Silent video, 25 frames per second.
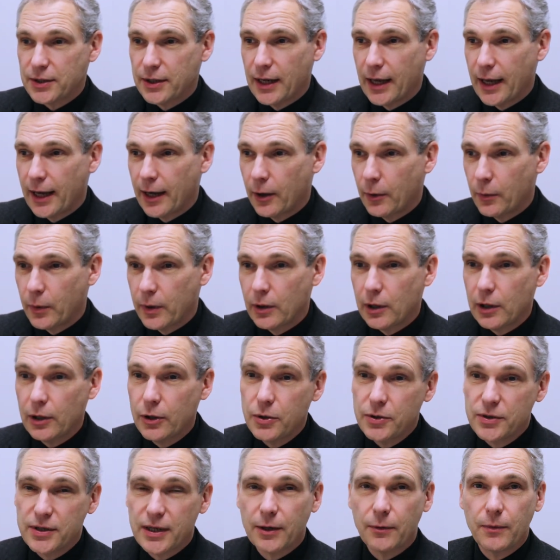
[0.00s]
and how we're
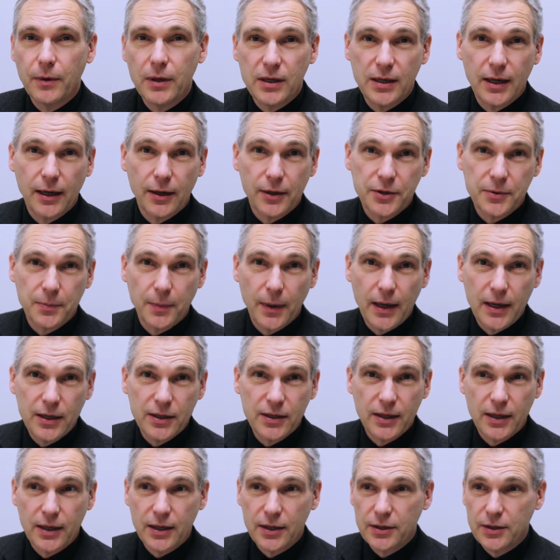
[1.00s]
losing retail
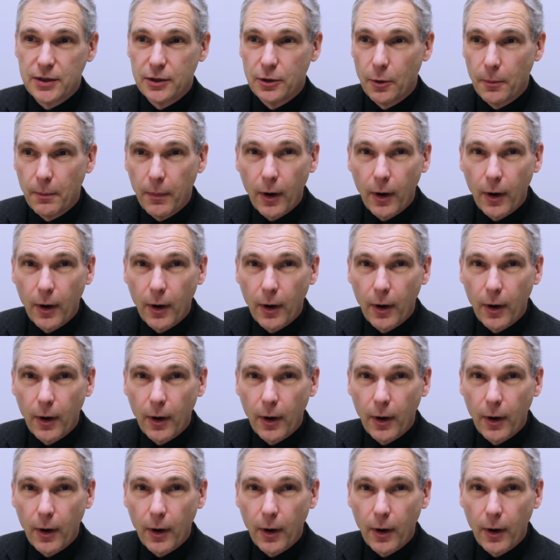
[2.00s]
spaces,